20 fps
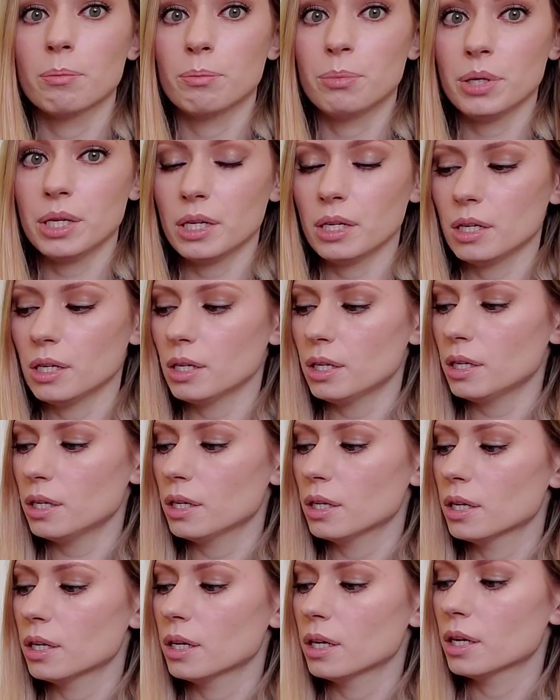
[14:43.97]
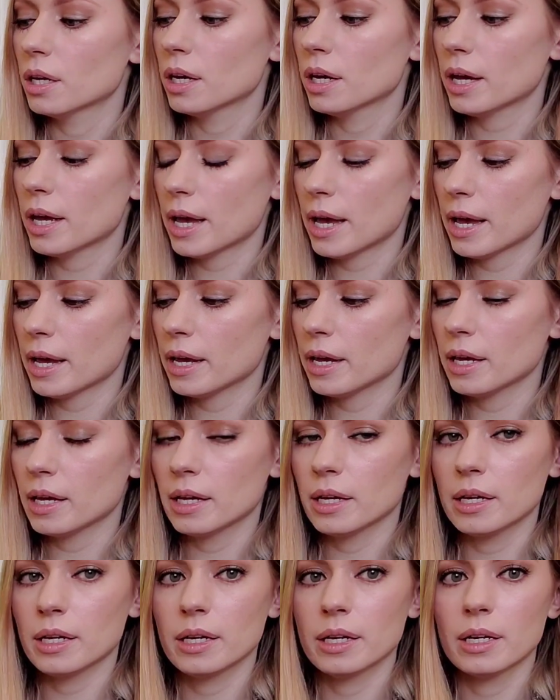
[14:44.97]
B,
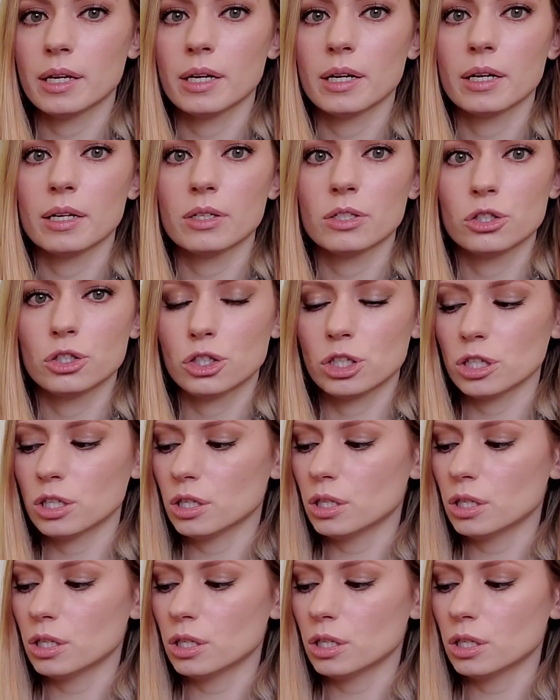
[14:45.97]
A, G,